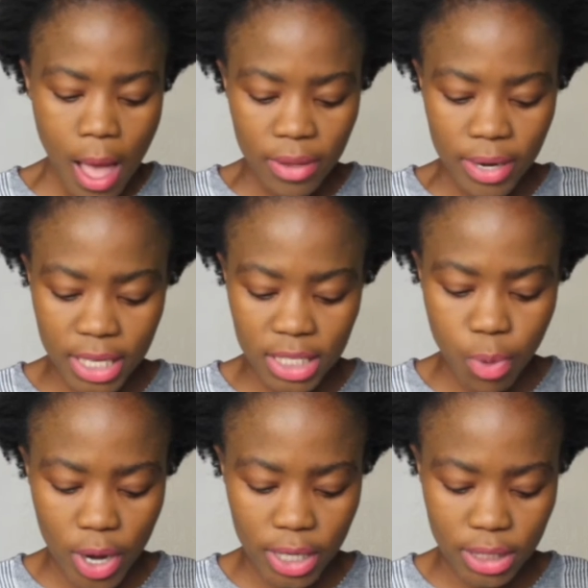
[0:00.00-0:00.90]
The next
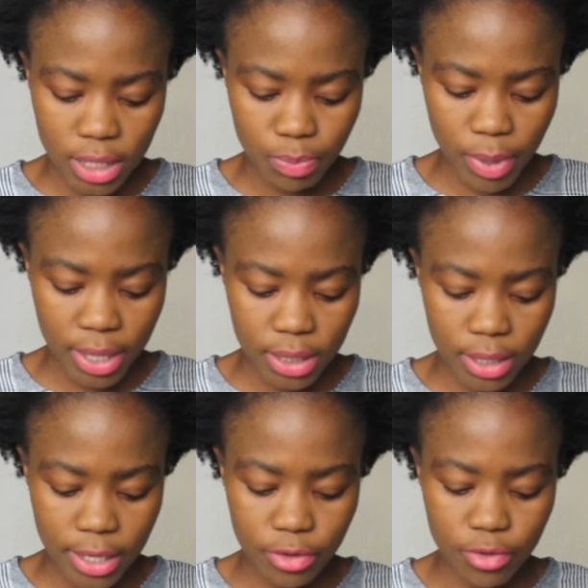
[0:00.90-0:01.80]
point is
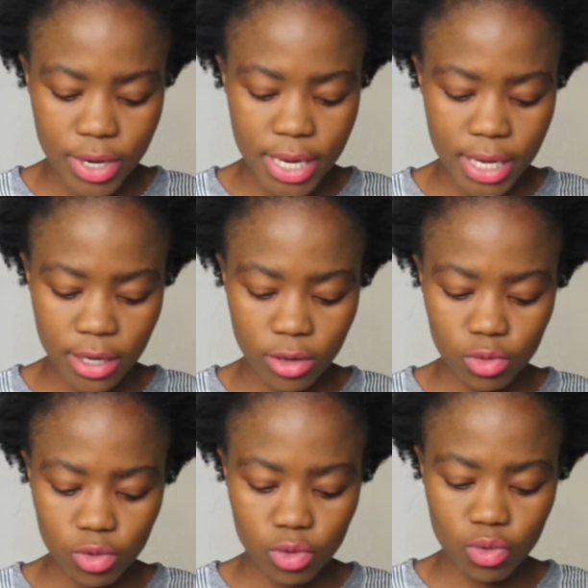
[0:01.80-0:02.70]
basically you need
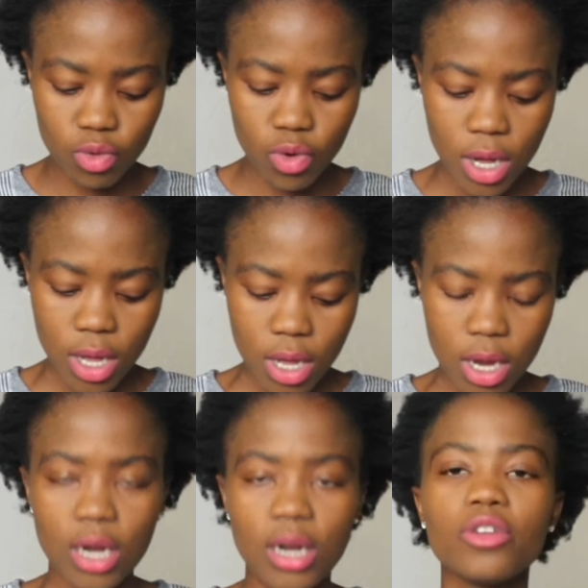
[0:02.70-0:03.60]
to
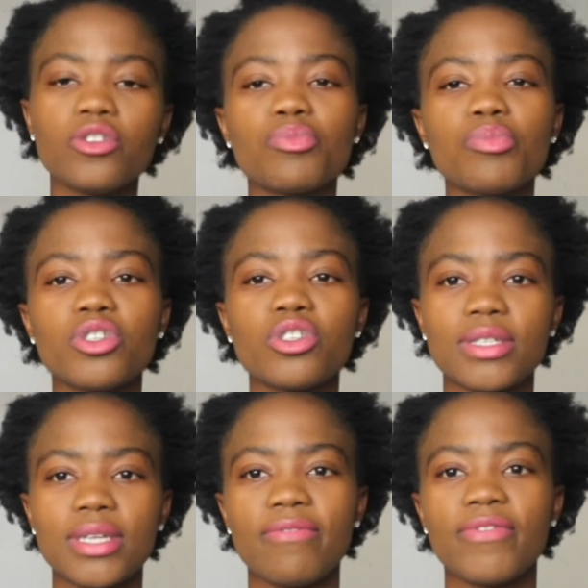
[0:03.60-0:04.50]
learn to put
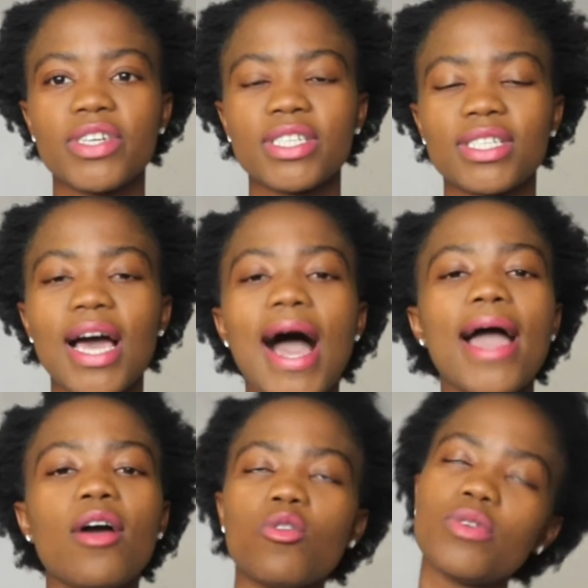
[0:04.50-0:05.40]
yourself first.
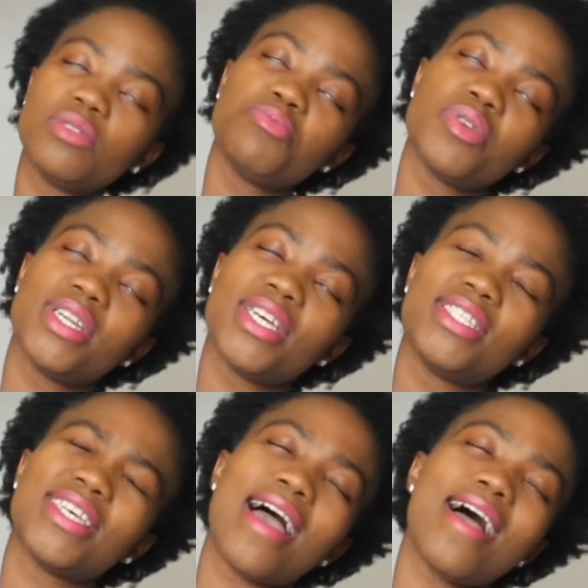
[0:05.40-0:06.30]
I always put
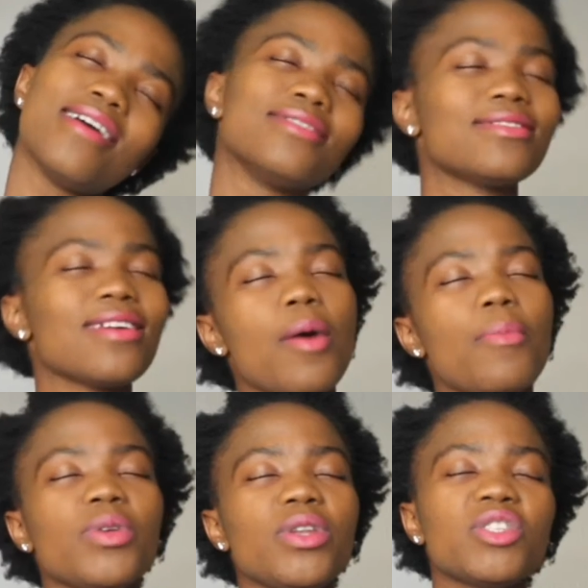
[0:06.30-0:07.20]
it as
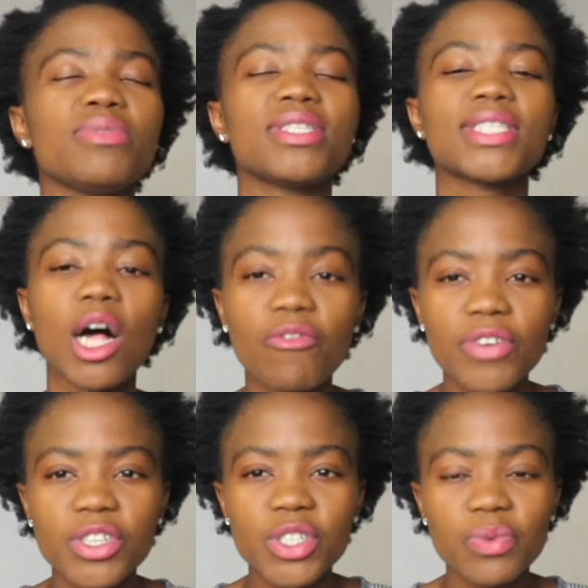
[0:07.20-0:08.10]
um, you need to be
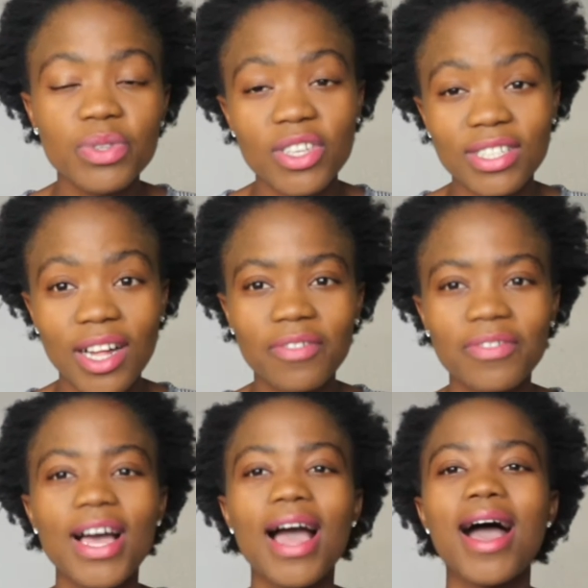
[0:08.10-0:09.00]
selfish with yourself